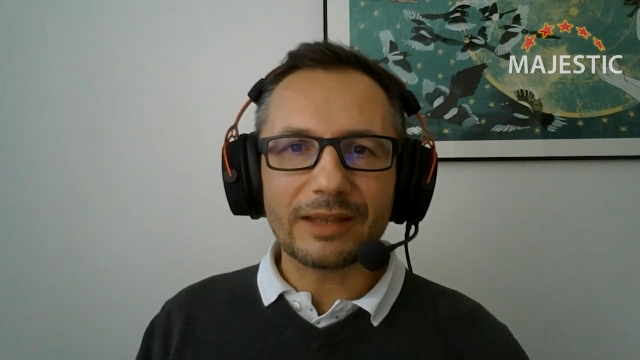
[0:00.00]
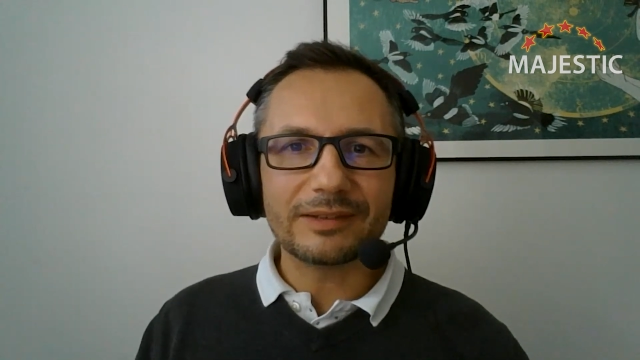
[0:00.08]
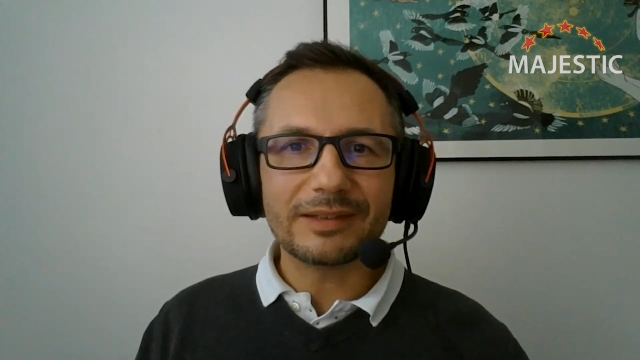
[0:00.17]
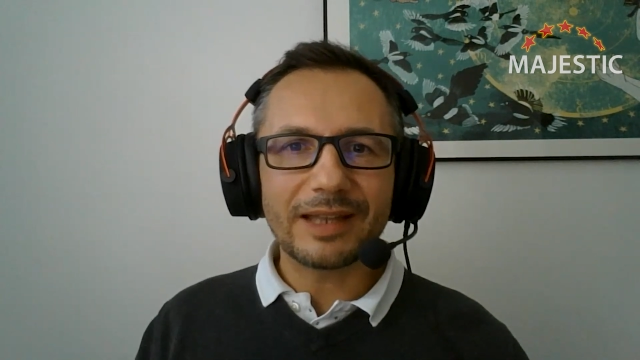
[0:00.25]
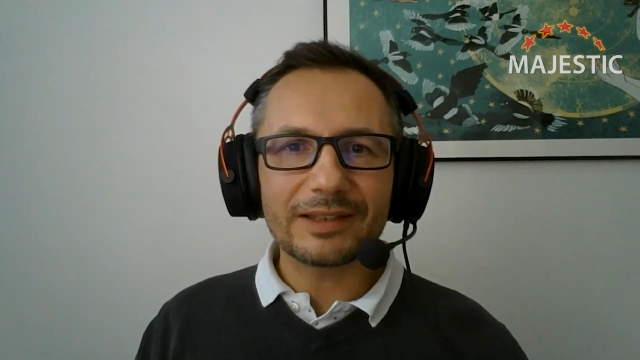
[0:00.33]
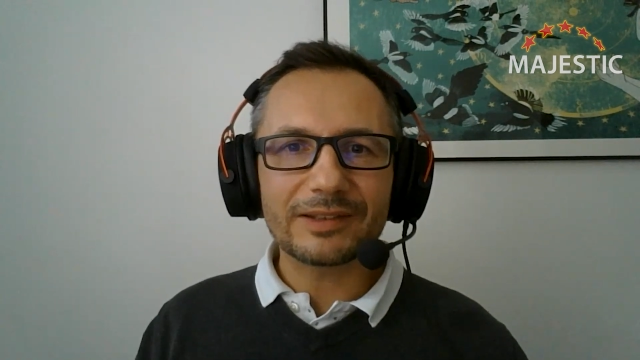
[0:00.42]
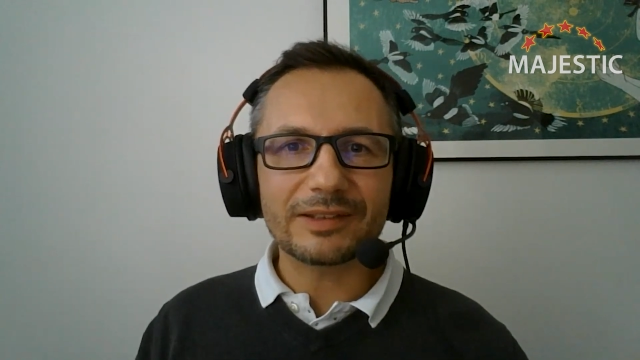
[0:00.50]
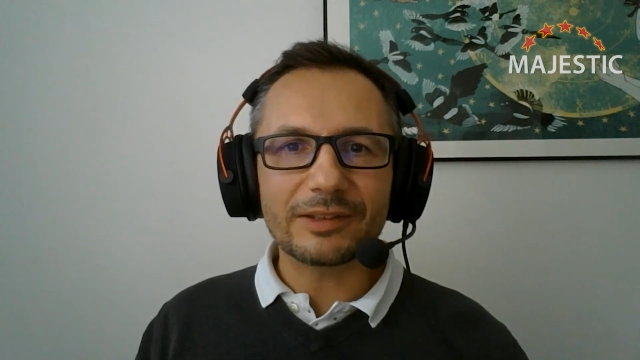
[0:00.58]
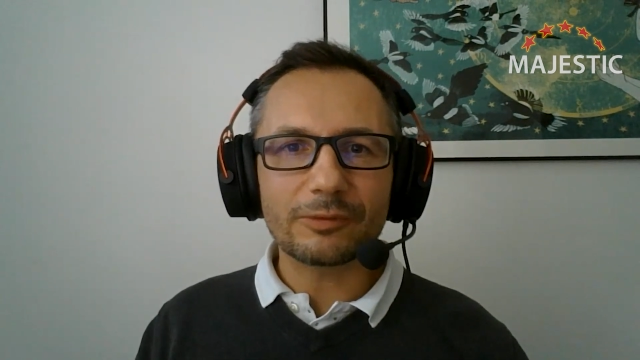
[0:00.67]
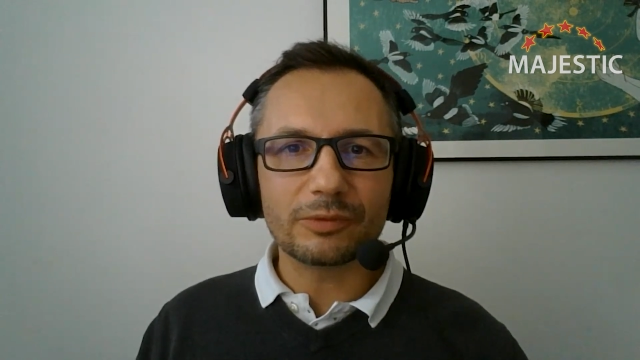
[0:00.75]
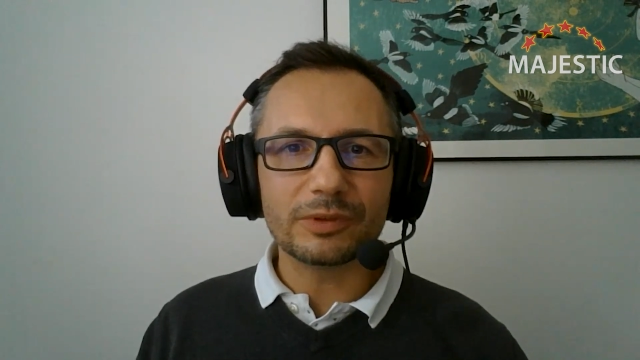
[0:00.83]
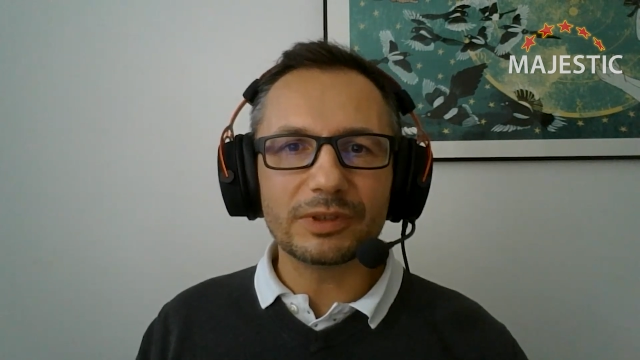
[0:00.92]
and that's
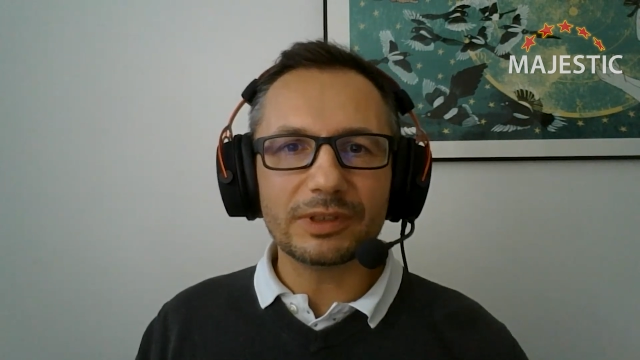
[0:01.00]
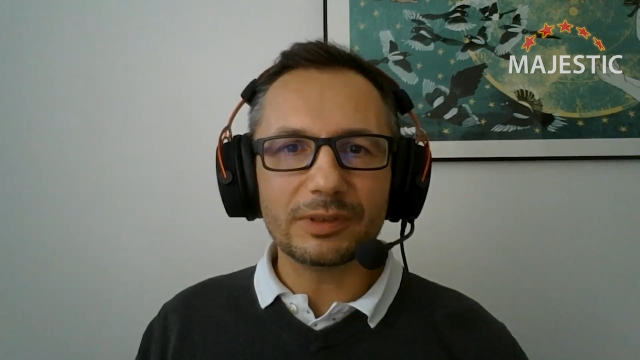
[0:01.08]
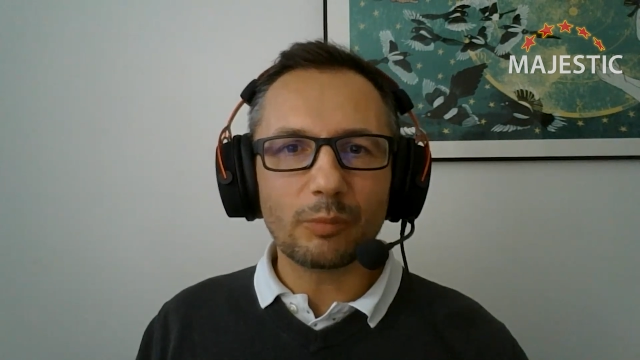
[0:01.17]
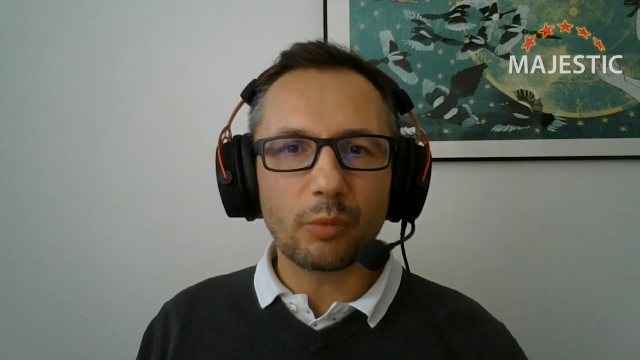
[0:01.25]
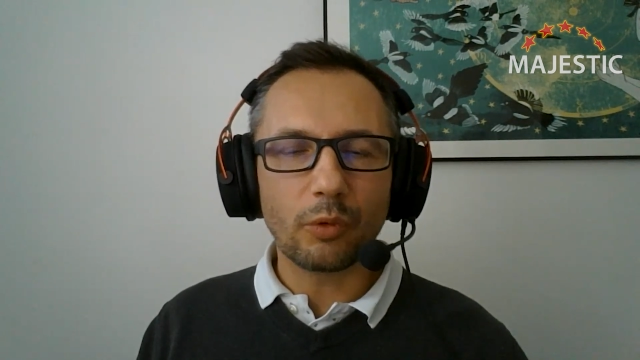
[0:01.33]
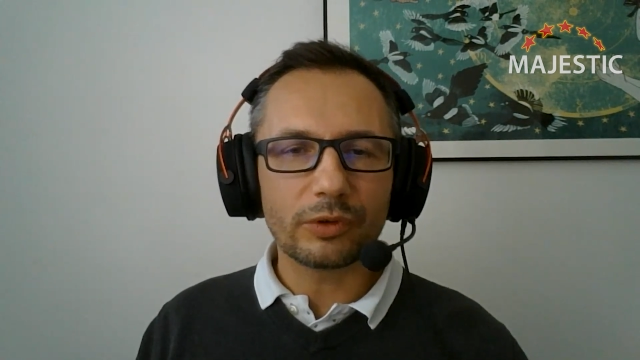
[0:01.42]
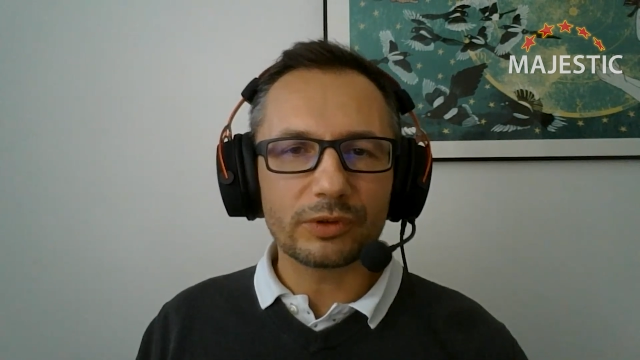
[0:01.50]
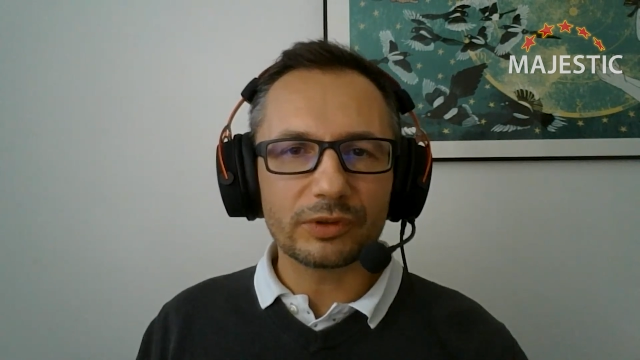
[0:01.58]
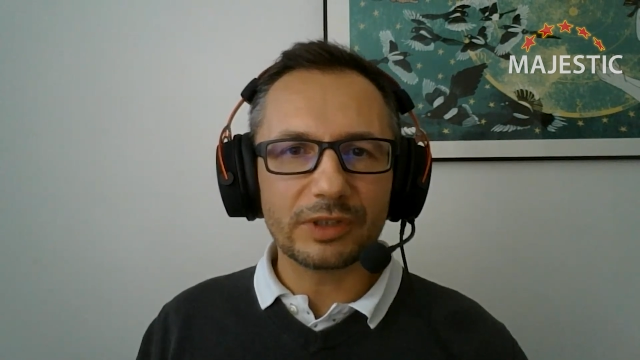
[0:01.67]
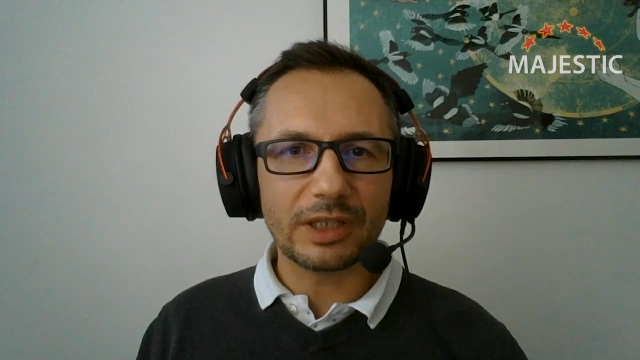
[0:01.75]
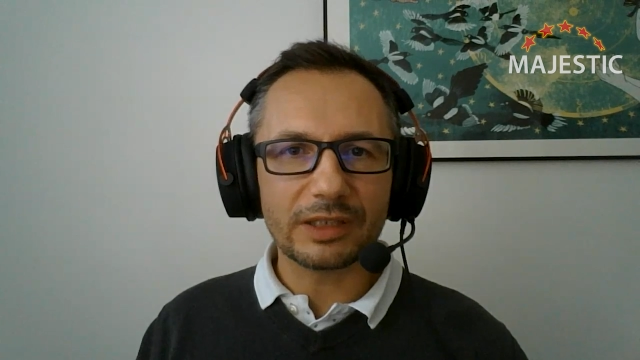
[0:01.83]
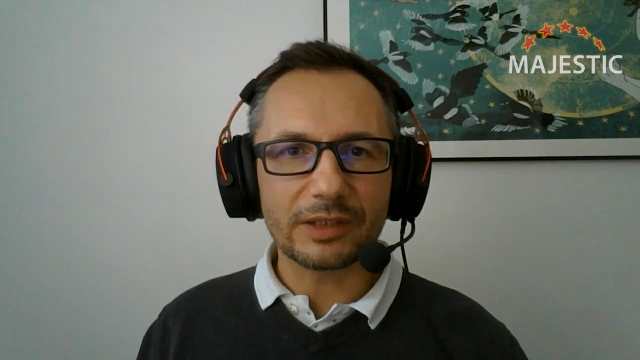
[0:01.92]
the really
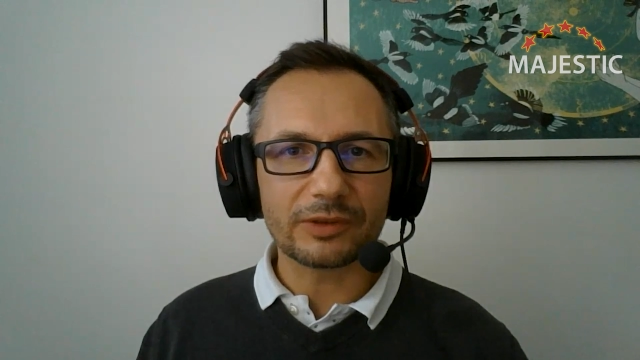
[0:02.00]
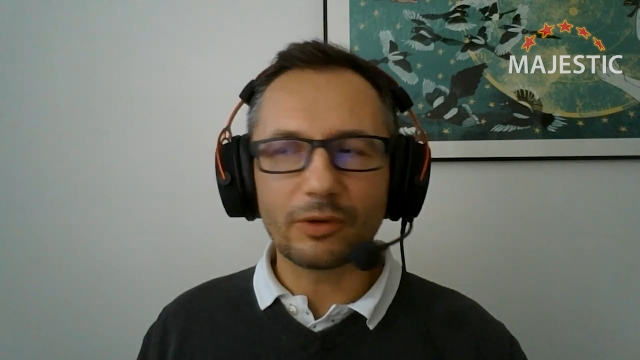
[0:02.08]
important data.